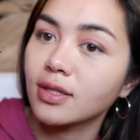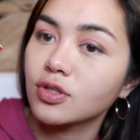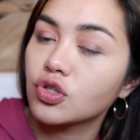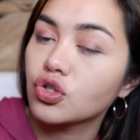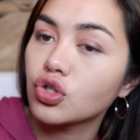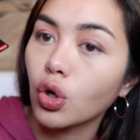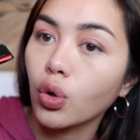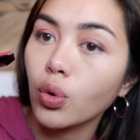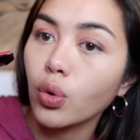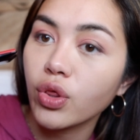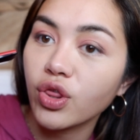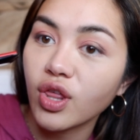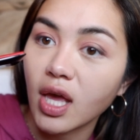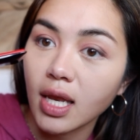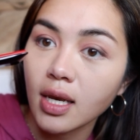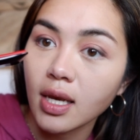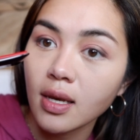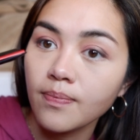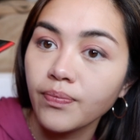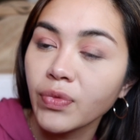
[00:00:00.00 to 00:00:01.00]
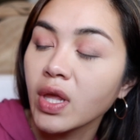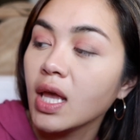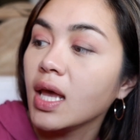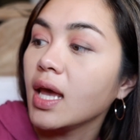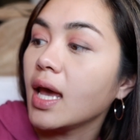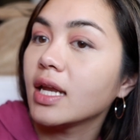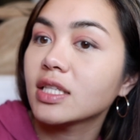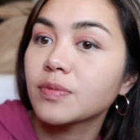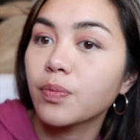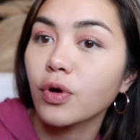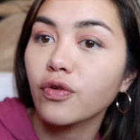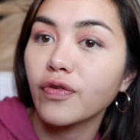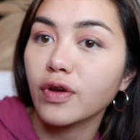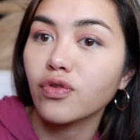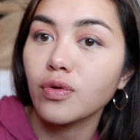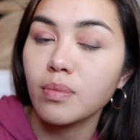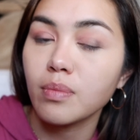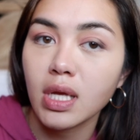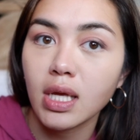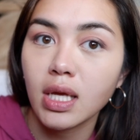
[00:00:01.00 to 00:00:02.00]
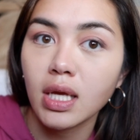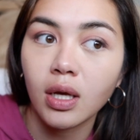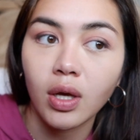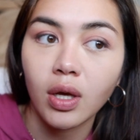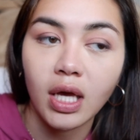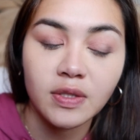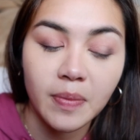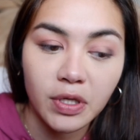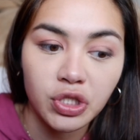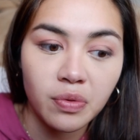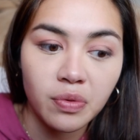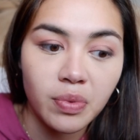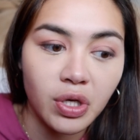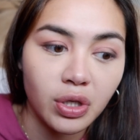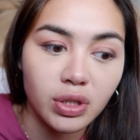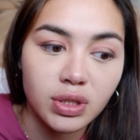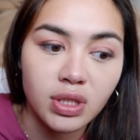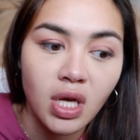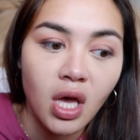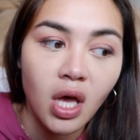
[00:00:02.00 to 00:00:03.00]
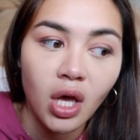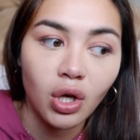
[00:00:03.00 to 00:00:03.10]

It's so thin and it's perfect for me, especially because,